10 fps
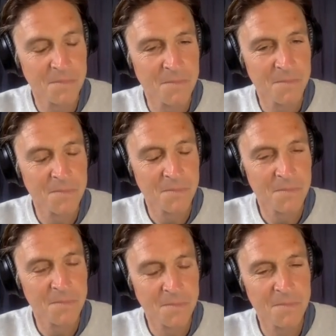
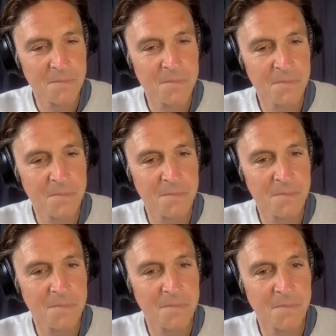
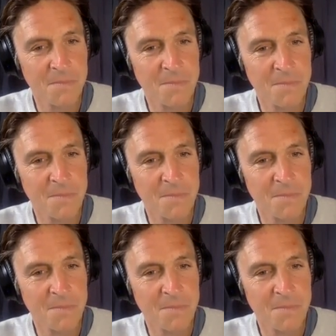[no speech]